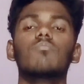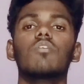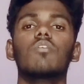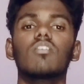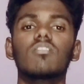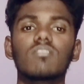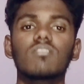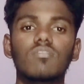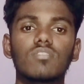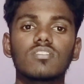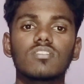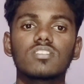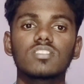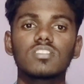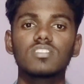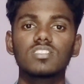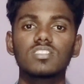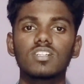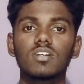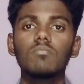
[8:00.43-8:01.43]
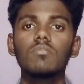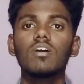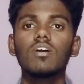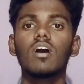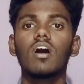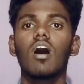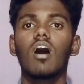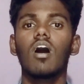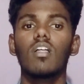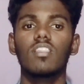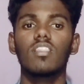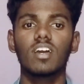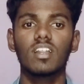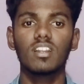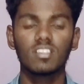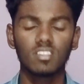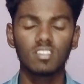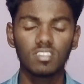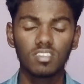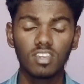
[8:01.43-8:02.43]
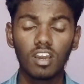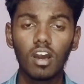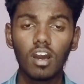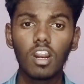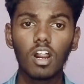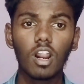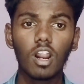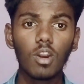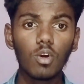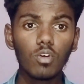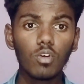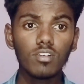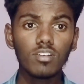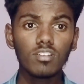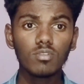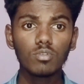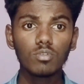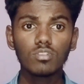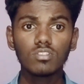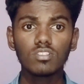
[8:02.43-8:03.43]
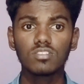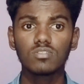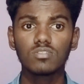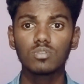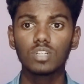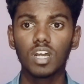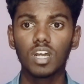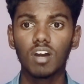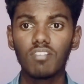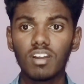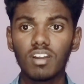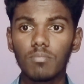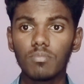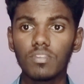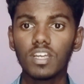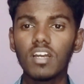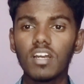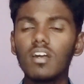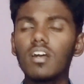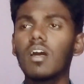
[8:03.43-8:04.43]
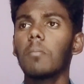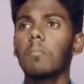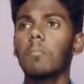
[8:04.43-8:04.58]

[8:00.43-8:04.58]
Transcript: parts of the system, and then they are allowing users to develop the